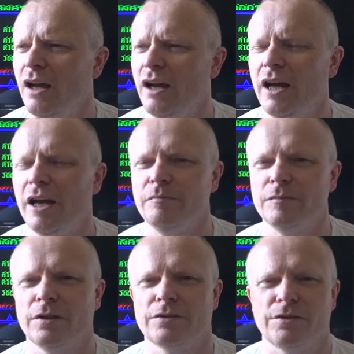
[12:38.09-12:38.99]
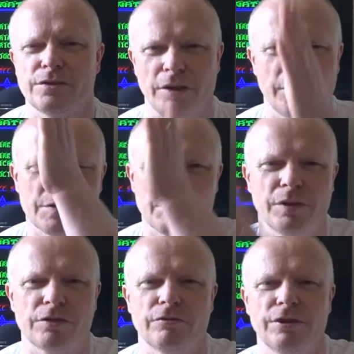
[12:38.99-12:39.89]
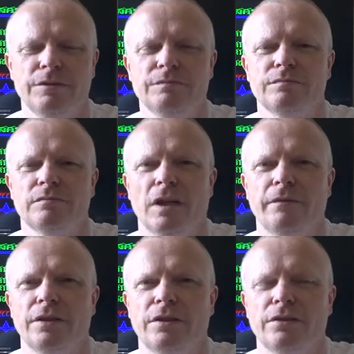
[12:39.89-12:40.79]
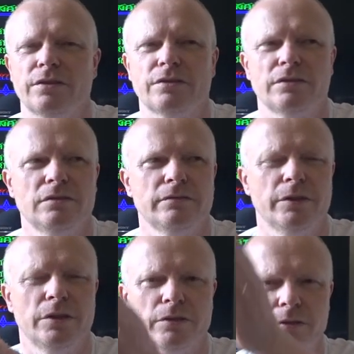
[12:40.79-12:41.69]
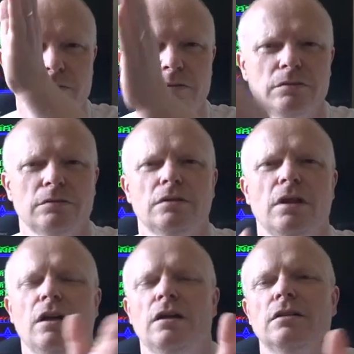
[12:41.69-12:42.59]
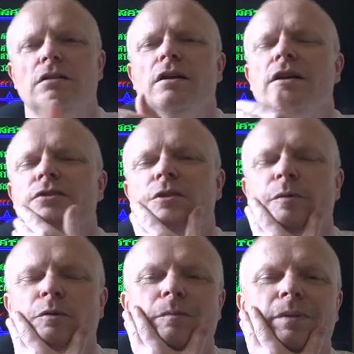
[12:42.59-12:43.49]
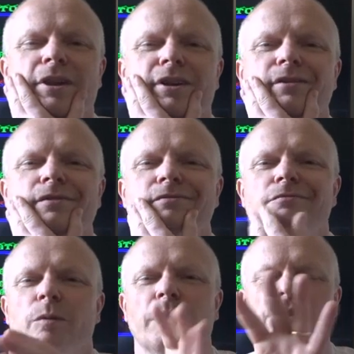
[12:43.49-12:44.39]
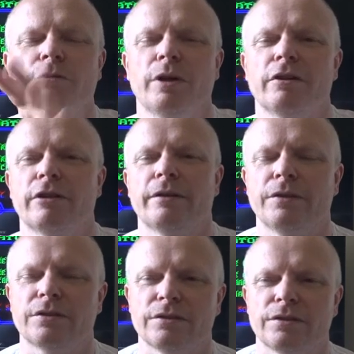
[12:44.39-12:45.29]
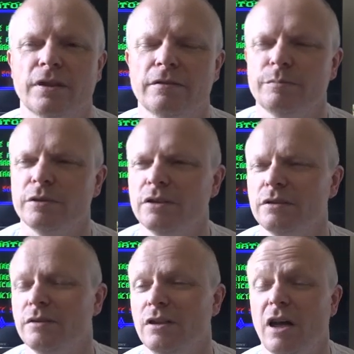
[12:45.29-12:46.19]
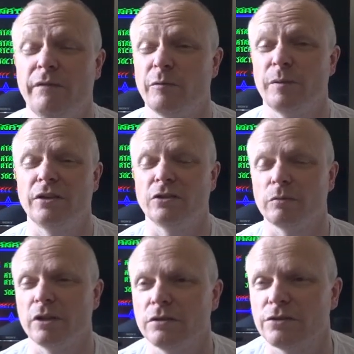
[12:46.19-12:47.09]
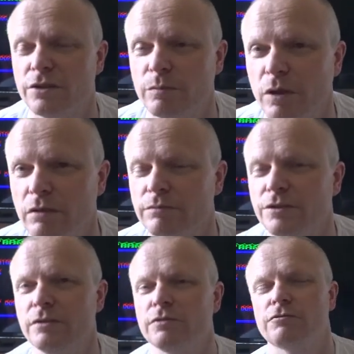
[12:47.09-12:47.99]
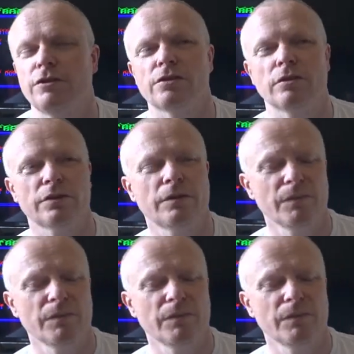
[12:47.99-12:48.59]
obviously it's a split screen. I think it's vertical. Take a look and play. Not much in the way of graphics and stuff, but I've never played Top Gun, it's just what I've seen on screenshots.